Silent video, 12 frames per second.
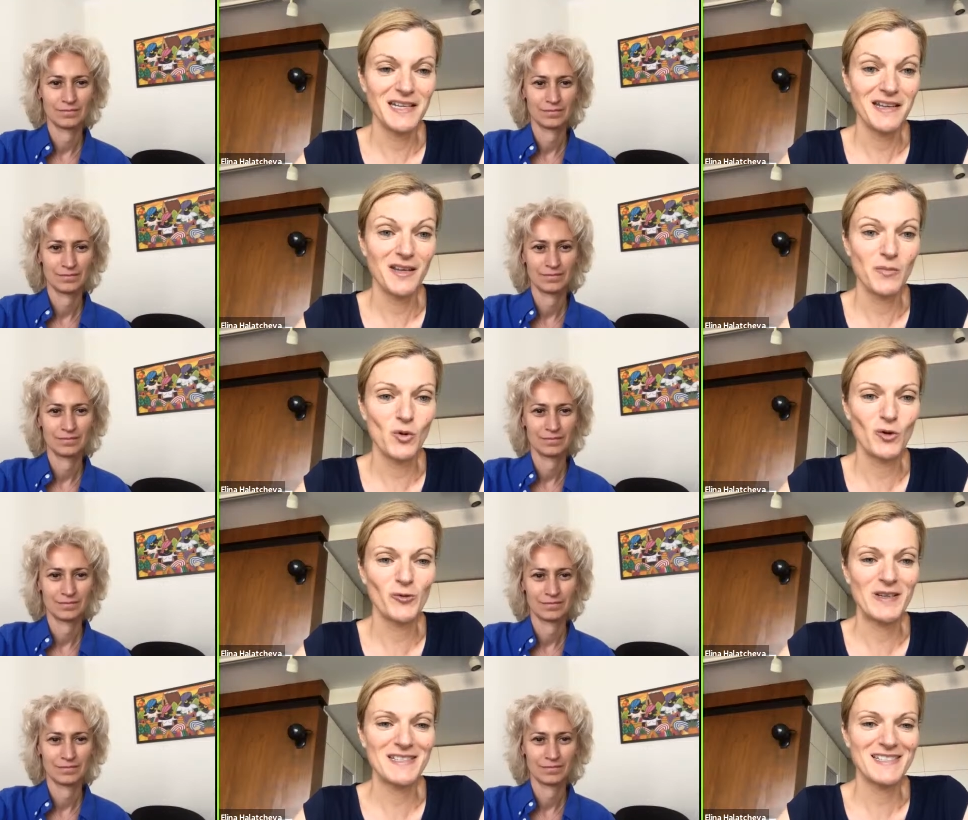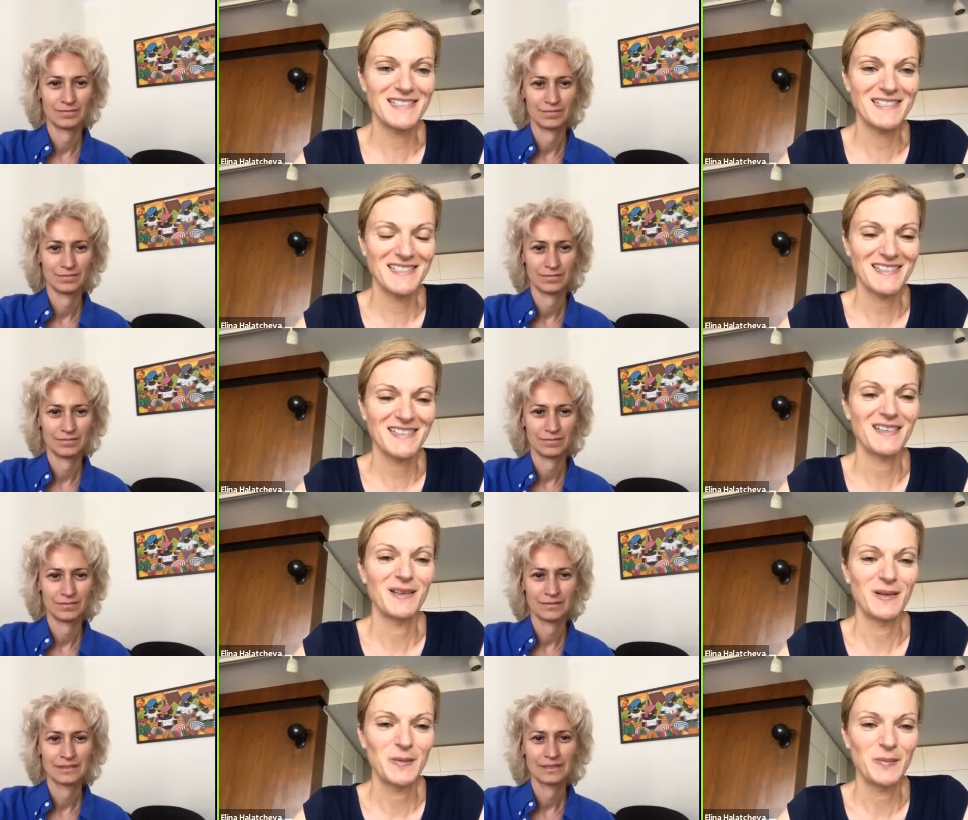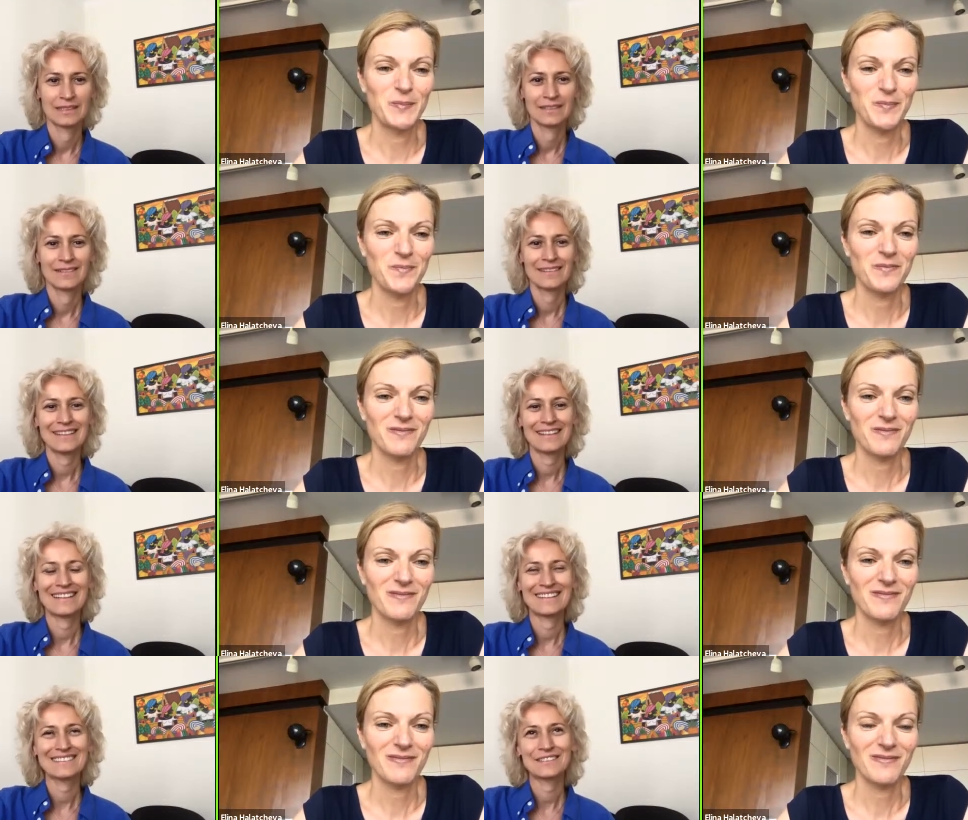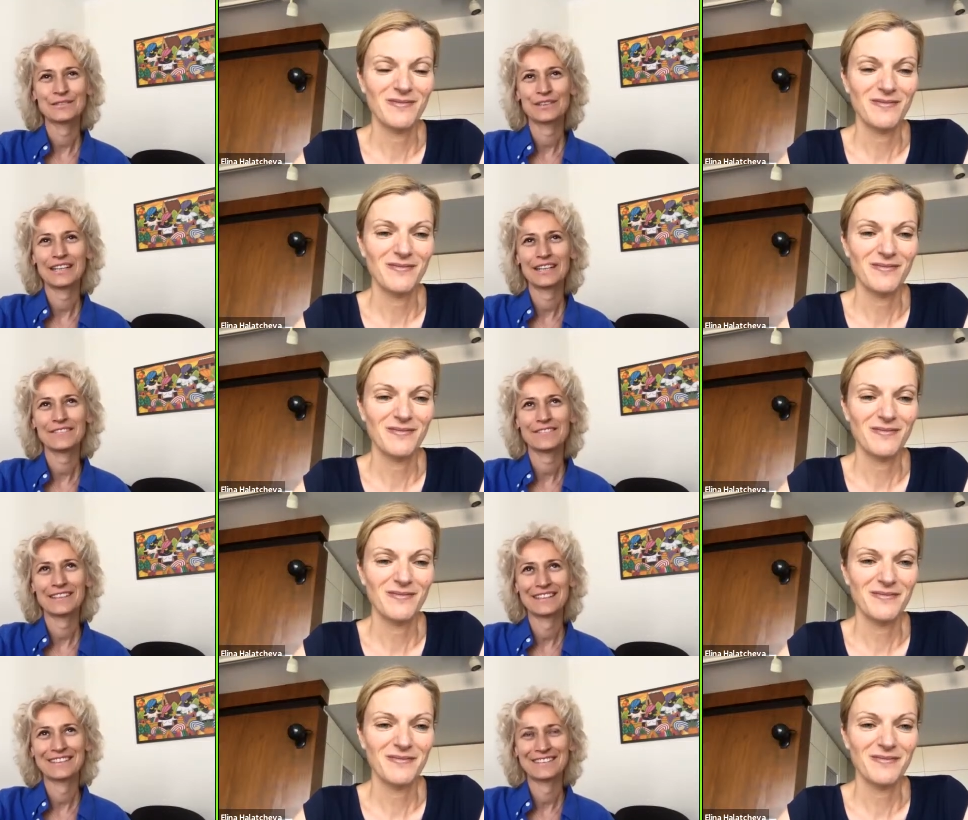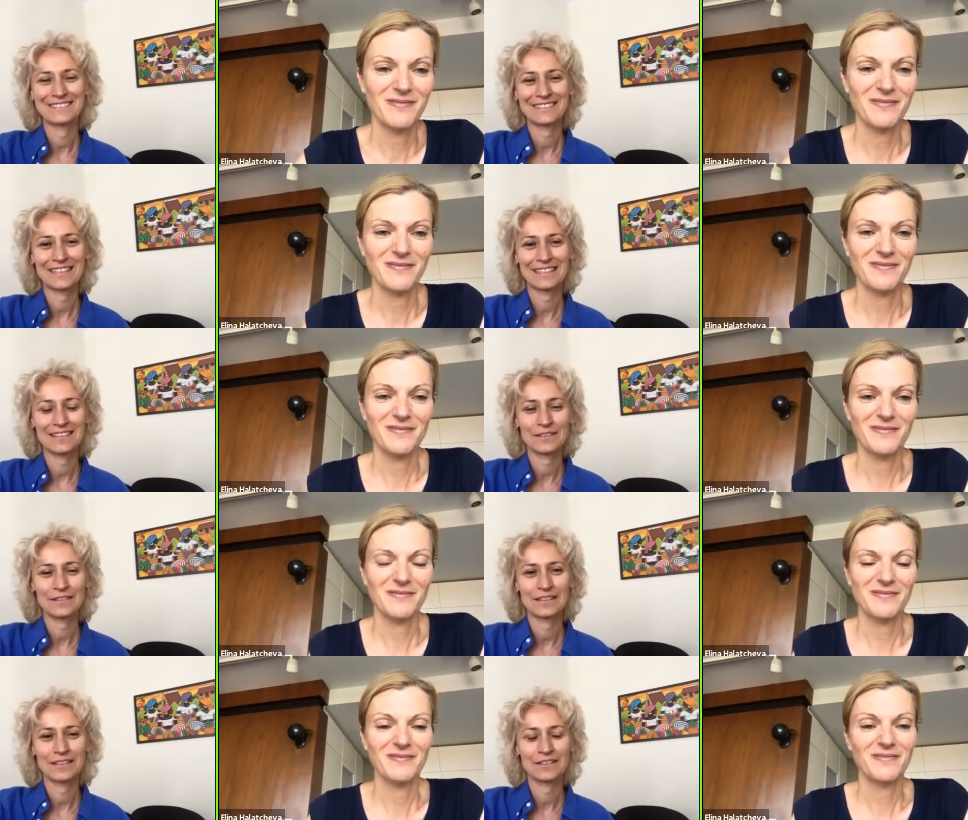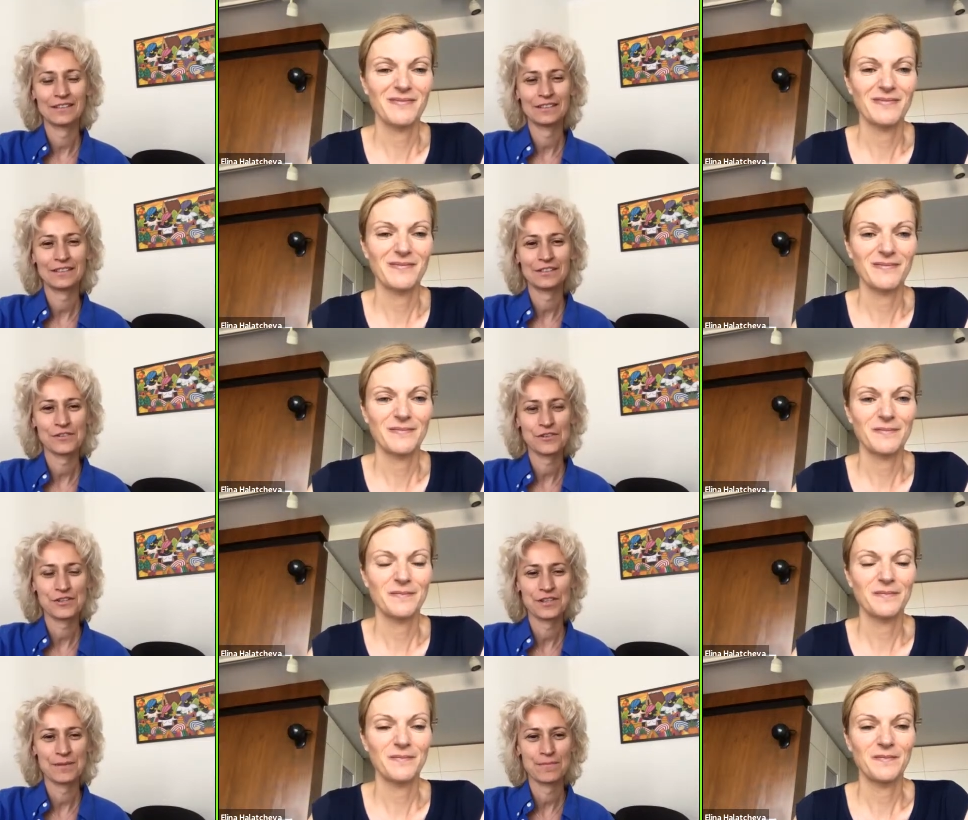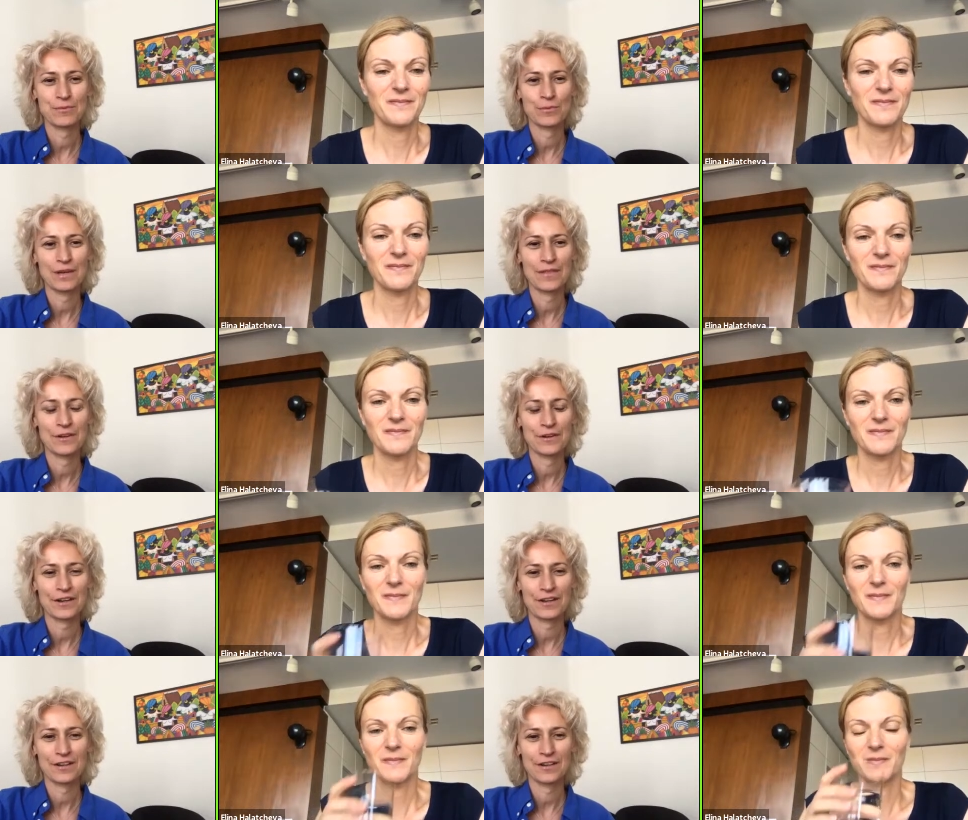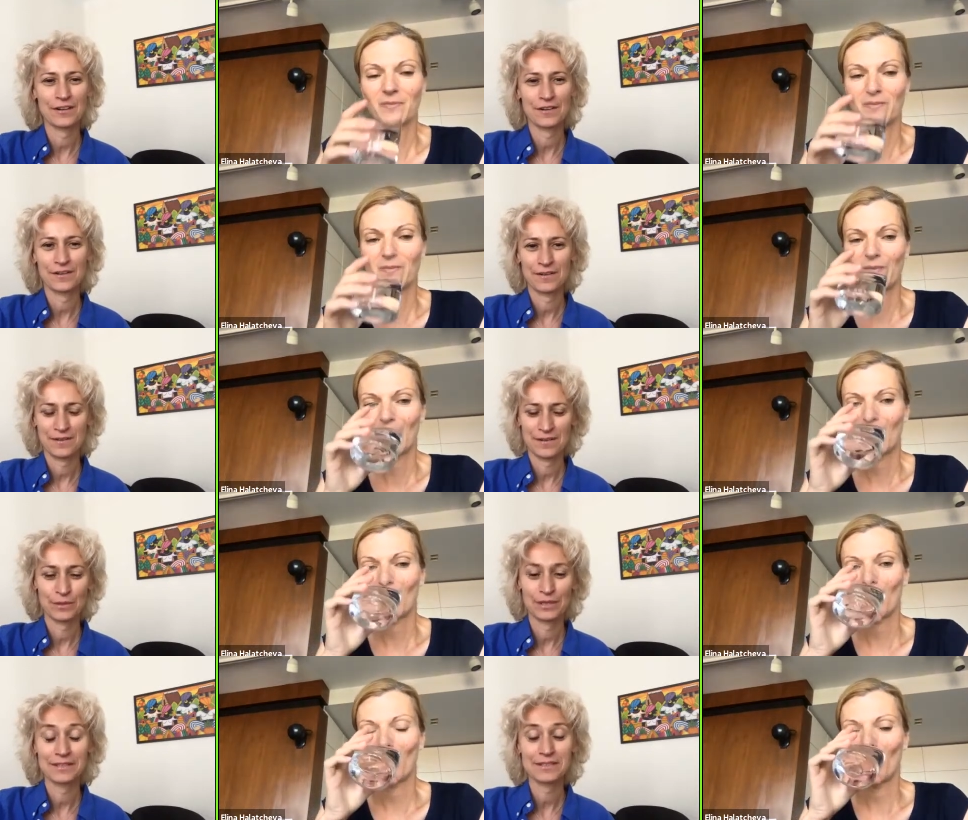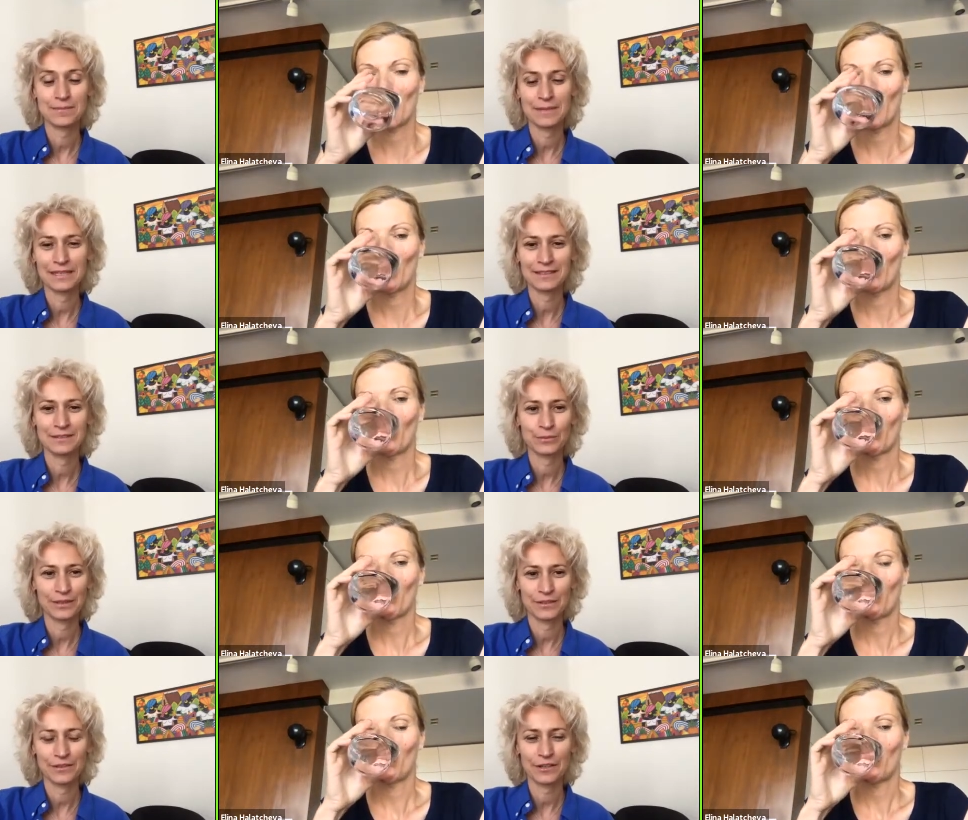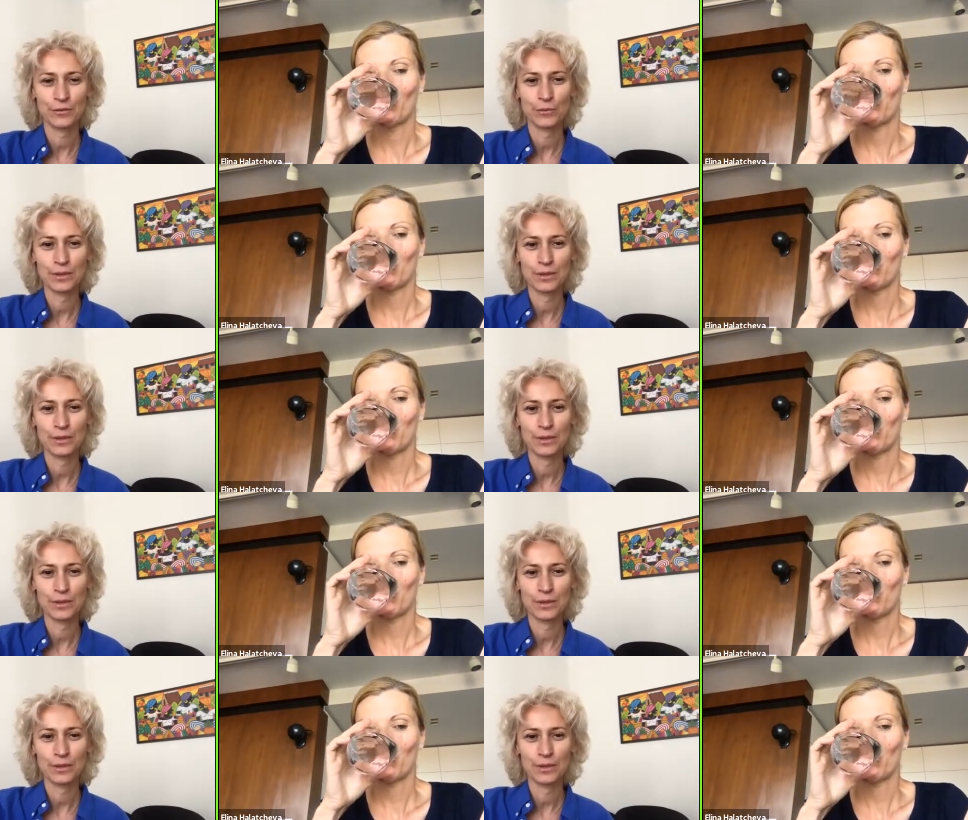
Speaker 1: taking more risks.
Speaker 2: Yeah, this is what I find is that leadership, when there are, when it's mixed, when there are